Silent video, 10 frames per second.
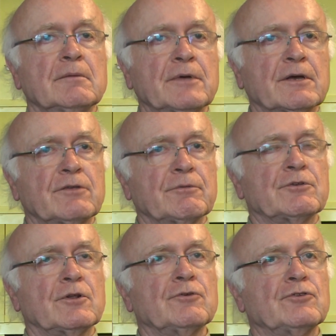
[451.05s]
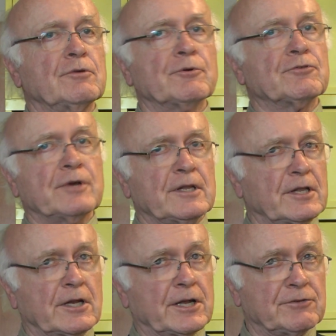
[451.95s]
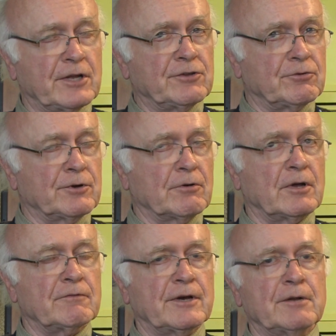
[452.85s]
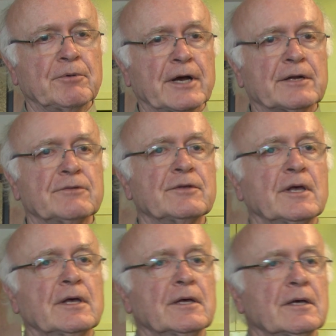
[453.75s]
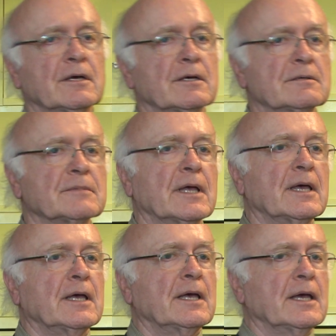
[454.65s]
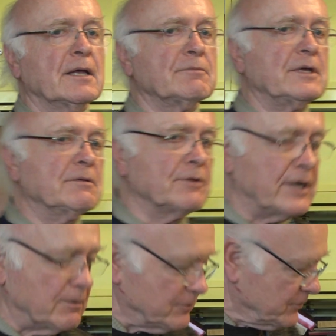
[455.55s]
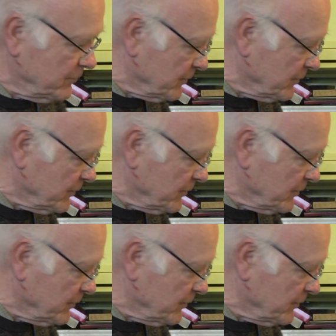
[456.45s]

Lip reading: because there was a notion you weren't trained in the United States, you weren't qualified to practice. And we were able to